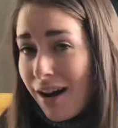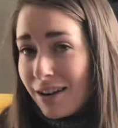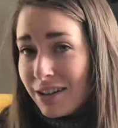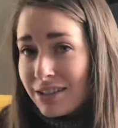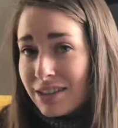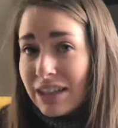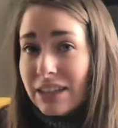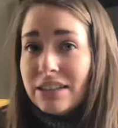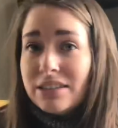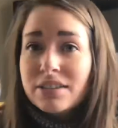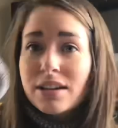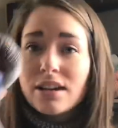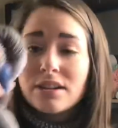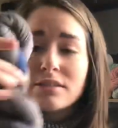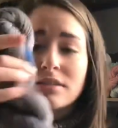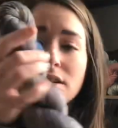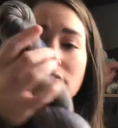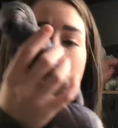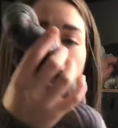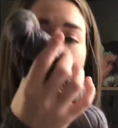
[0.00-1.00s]
honestly
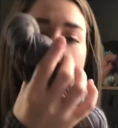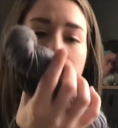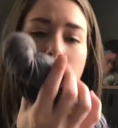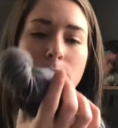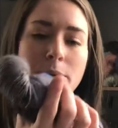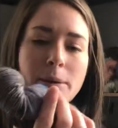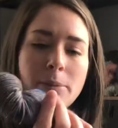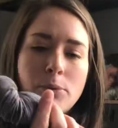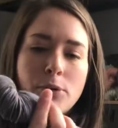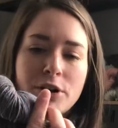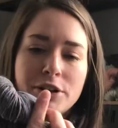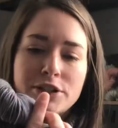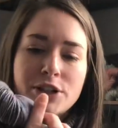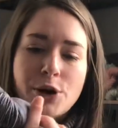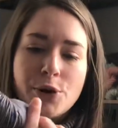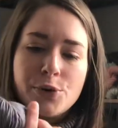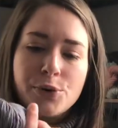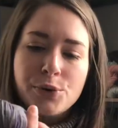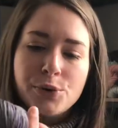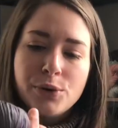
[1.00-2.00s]
does look a little bit more
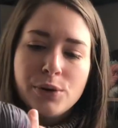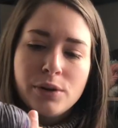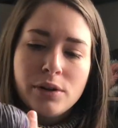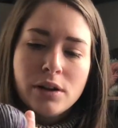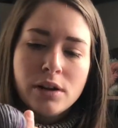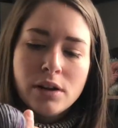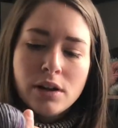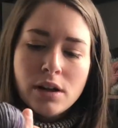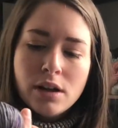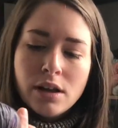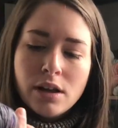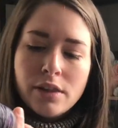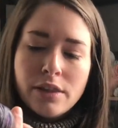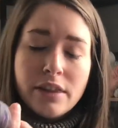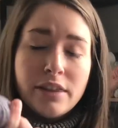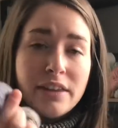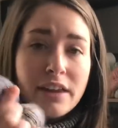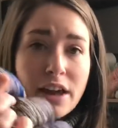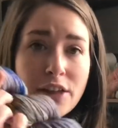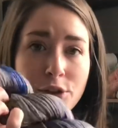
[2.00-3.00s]
tonal
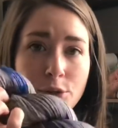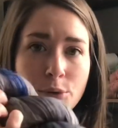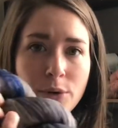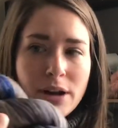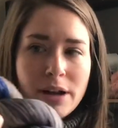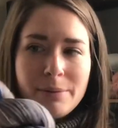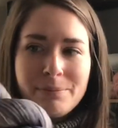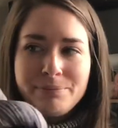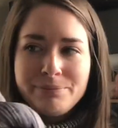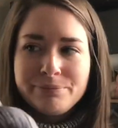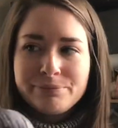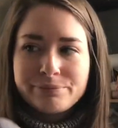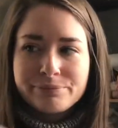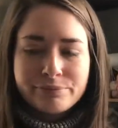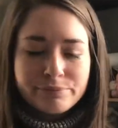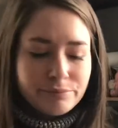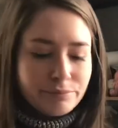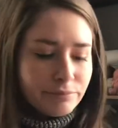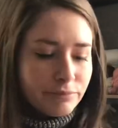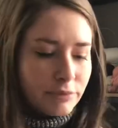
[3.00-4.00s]
than the other one.
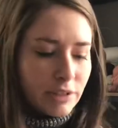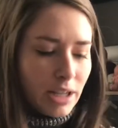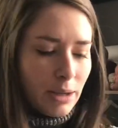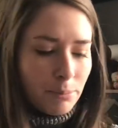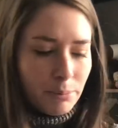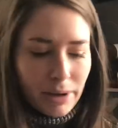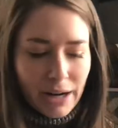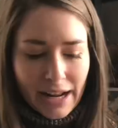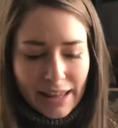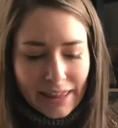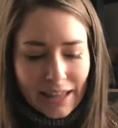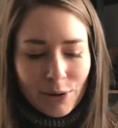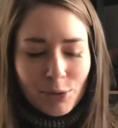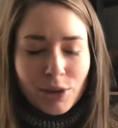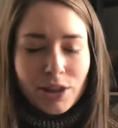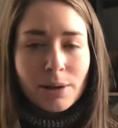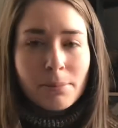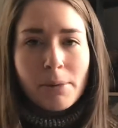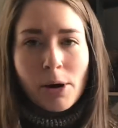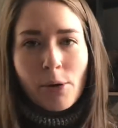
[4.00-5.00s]
But I think
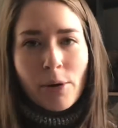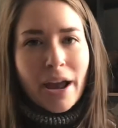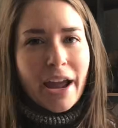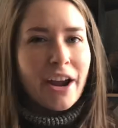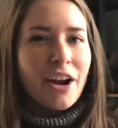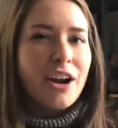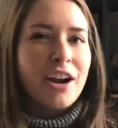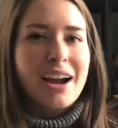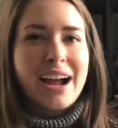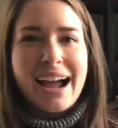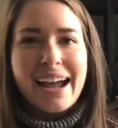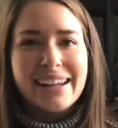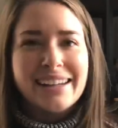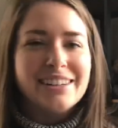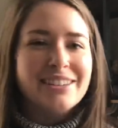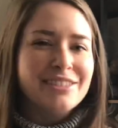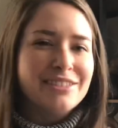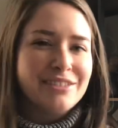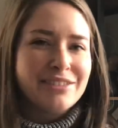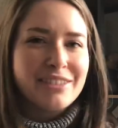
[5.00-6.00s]
with the mohair, it kind
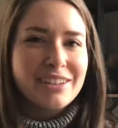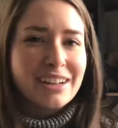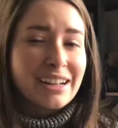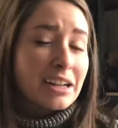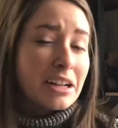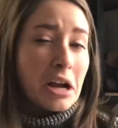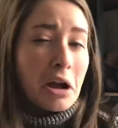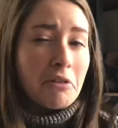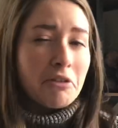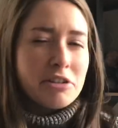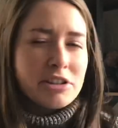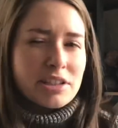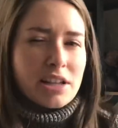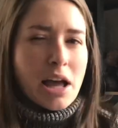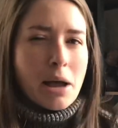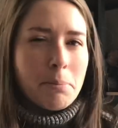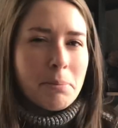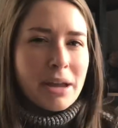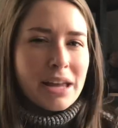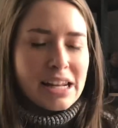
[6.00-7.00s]
of covers
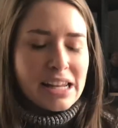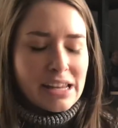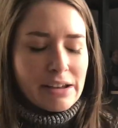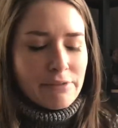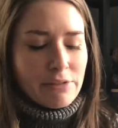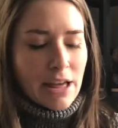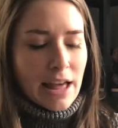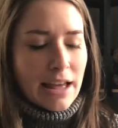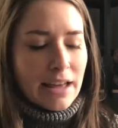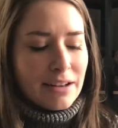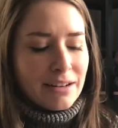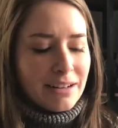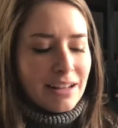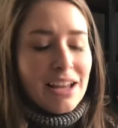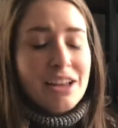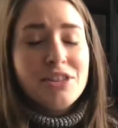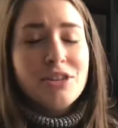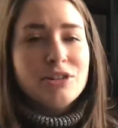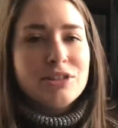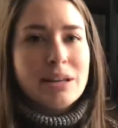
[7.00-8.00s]
up any of
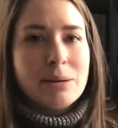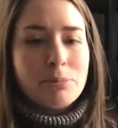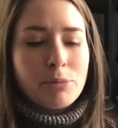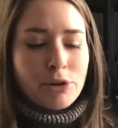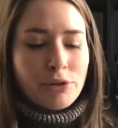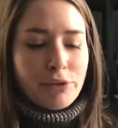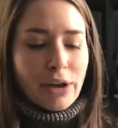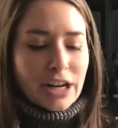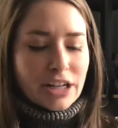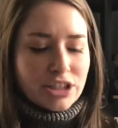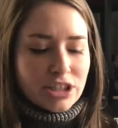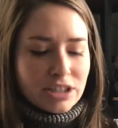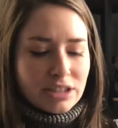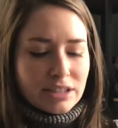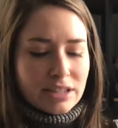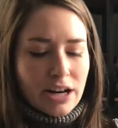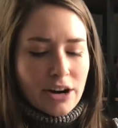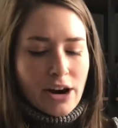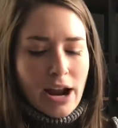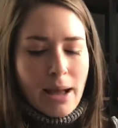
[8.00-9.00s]
those
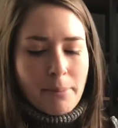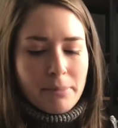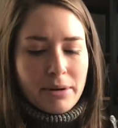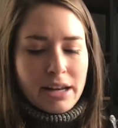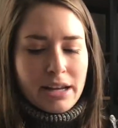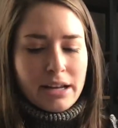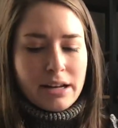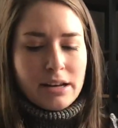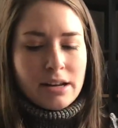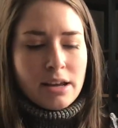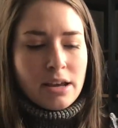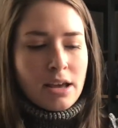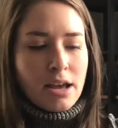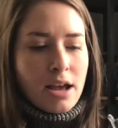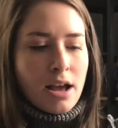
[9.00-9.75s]
imperfections that are happening.